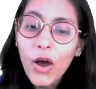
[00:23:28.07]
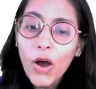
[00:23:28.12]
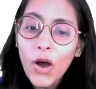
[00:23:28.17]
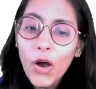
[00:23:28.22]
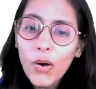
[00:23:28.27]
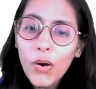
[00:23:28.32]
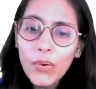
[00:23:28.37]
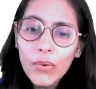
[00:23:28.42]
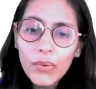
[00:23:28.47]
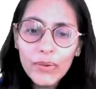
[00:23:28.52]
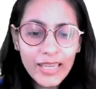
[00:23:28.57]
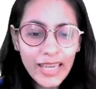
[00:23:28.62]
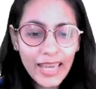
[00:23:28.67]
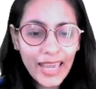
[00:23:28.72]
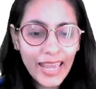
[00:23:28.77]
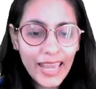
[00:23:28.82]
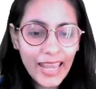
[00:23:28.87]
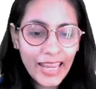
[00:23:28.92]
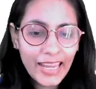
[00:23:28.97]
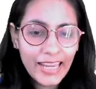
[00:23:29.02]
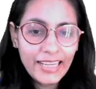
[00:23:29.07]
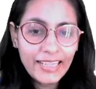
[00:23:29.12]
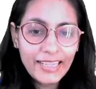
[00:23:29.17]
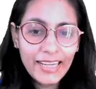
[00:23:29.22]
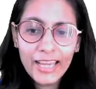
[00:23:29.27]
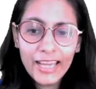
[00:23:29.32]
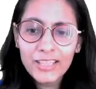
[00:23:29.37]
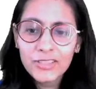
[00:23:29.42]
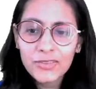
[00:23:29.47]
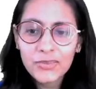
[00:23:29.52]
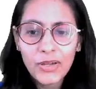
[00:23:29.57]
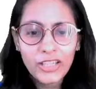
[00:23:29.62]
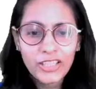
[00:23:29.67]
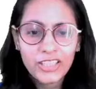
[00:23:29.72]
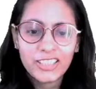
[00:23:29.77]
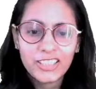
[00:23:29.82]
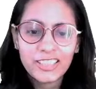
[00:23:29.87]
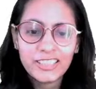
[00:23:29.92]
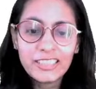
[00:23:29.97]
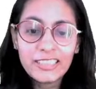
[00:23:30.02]
Okay, next
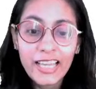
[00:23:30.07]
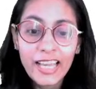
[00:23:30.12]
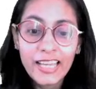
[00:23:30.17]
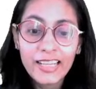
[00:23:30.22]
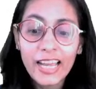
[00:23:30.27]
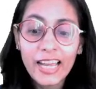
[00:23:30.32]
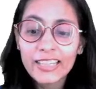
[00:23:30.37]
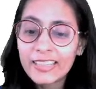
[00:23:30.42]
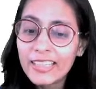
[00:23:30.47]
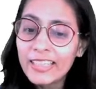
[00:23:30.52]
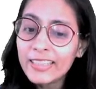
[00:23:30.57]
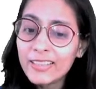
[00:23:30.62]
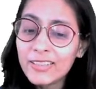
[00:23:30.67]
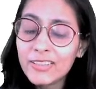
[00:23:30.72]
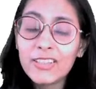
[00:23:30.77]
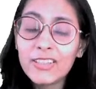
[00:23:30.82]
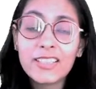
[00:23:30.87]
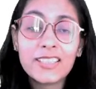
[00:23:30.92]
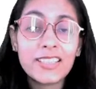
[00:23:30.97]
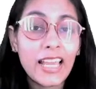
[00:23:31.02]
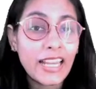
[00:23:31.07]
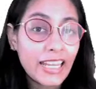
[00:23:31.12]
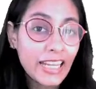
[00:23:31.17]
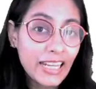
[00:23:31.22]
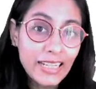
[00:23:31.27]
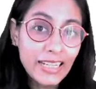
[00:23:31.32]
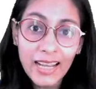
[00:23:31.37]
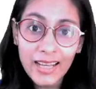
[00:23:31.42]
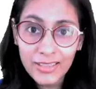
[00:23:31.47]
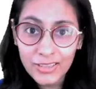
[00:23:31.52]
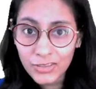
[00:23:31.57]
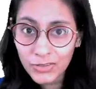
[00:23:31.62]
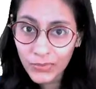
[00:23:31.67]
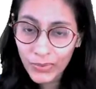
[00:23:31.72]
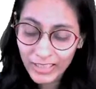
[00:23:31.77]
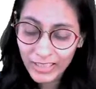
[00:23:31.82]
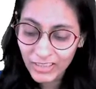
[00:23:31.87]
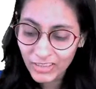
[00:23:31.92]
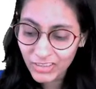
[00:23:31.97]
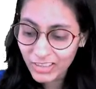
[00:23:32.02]
question then. I think this is the second last
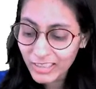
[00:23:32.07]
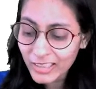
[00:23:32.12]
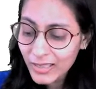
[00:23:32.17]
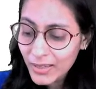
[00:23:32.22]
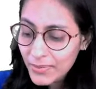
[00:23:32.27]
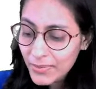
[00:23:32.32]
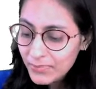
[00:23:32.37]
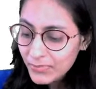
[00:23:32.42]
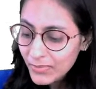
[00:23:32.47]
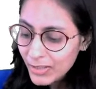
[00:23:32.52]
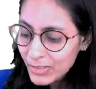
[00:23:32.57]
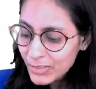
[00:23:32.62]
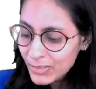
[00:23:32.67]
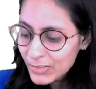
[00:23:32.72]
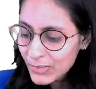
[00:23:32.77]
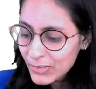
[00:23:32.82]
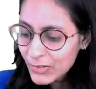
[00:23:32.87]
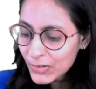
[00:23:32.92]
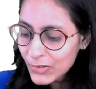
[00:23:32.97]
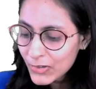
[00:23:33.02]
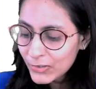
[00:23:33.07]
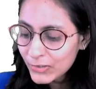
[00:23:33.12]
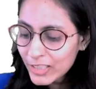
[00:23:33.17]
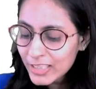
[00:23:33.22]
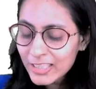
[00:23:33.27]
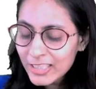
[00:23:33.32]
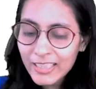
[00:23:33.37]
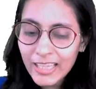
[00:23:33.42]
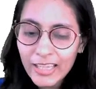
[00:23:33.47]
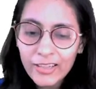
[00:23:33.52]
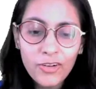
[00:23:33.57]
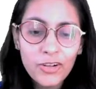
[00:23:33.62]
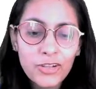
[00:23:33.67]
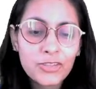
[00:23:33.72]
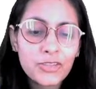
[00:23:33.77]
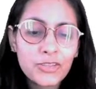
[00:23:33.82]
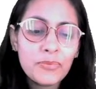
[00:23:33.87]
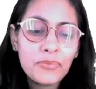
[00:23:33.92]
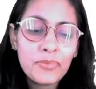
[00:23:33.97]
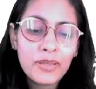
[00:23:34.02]
question. So this can
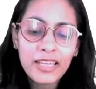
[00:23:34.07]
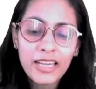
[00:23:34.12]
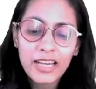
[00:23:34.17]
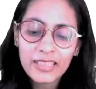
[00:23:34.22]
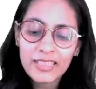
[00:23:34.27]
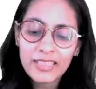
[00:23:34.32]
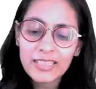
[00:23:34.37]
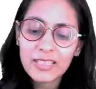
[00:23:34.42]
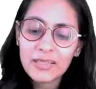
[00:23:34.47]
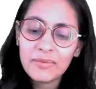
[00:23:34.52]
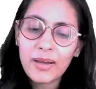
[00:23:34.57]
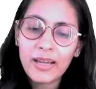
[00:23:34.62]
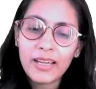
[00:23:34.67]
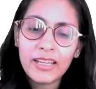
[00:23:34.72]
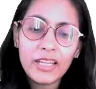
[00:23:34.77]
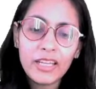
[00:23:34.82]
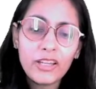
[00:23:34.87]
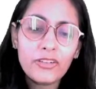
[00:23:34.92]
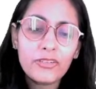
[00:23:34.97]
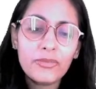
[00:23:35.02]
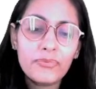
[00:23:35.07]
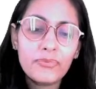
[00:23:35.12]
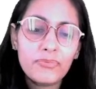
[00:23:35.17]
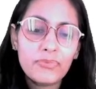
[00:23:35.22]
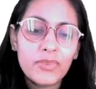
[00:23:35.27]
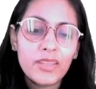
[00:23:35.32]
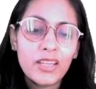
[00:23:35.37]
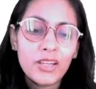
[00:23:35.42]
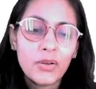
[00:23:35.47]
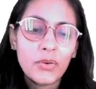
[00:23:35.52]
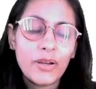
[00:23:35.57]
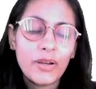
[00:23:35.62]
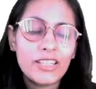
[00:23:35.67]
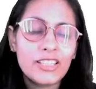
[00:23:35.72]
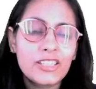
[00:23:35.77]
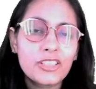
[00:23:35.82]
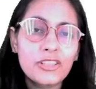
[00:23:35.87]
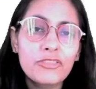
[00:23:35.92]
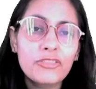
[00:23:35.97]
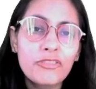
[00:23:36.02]
also be a determining
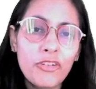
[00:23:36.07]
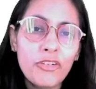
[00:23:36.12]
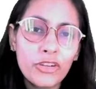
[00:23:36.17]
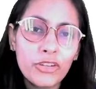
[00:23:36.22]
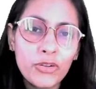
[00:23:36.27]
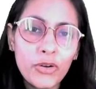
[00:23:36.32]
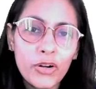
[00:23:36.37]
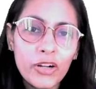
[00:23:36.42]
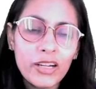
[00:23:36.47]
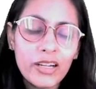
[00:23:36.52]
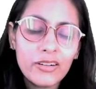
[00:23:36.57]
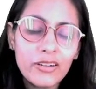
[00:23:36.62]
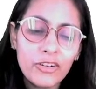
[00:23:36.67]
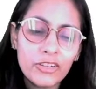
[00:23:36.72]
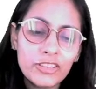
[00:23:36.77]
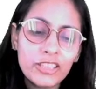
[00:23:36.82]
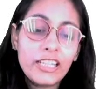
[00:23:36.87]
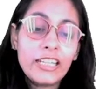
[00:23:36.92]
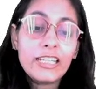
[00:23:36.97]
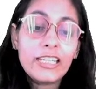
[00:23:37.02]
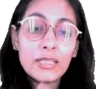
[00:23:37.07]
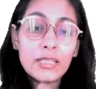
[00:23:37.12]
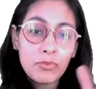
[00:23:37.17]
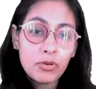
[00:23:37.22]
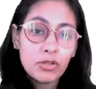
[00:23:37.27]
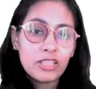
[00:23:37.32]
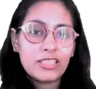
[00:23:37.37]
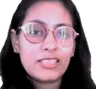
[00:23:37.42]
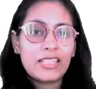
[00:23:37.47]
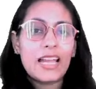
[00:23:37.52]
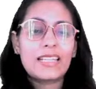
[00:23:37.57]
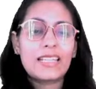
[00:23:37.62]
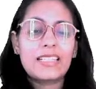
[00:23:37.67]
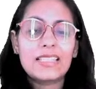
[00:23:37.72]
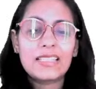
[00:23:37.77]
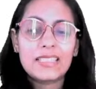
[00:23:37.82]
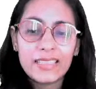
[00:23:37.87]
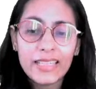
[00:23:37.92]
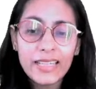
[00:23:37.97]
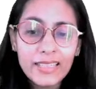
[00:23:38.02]
question for the leaderboard
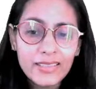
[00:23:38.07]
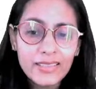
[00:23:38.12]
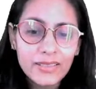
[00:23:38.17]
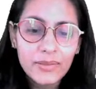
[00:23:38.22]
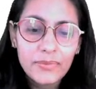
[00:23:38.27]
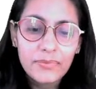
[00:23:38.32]
statistics.